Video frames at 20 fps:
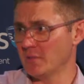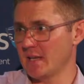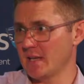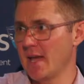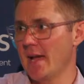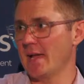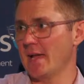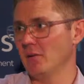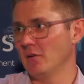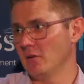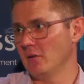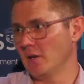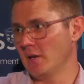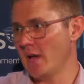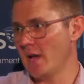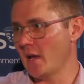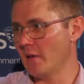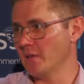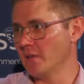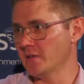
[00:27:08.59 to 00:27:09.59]
Say, hey, look, I
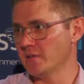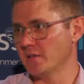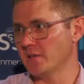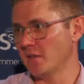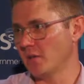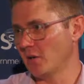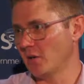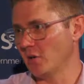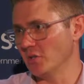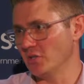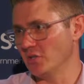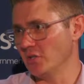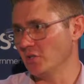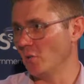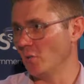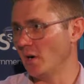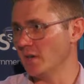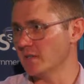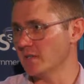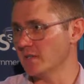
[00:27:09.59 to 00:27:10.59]
know this is going to cost you
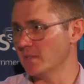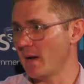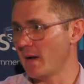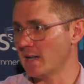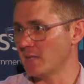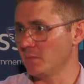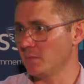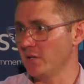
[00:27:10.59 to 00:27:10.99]
twice as much,